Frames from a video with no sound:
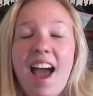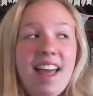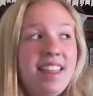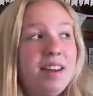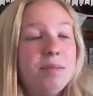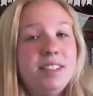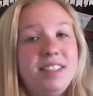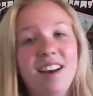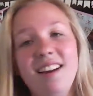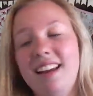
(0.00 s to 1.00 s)
and then it was
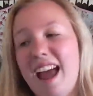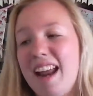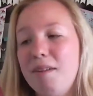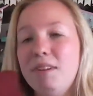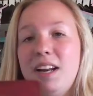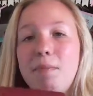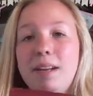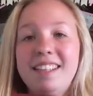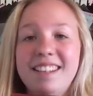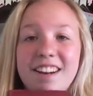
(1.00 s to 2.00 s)
done. And I'm really
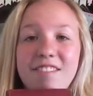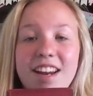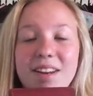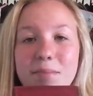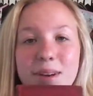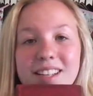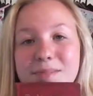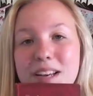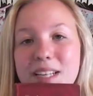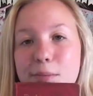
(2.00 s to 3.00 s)
pleased that I read it, because it
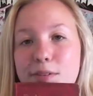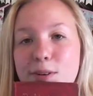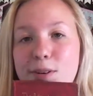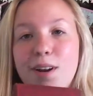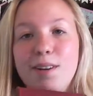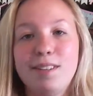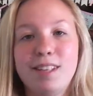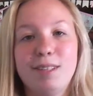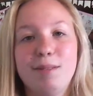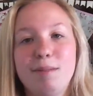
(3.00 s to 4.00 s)
makes me feel closer
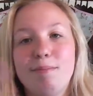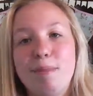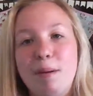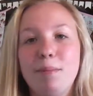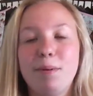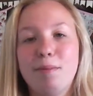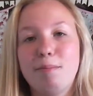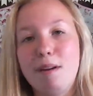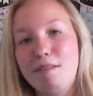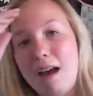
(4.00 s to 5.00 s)
to a member of
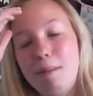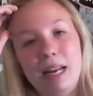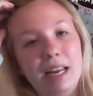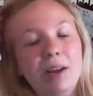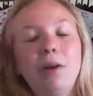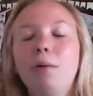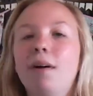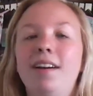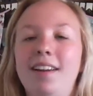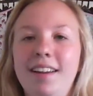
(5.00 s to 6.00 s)
my family who,
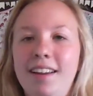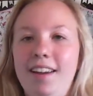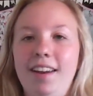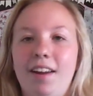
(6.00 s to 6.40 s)
you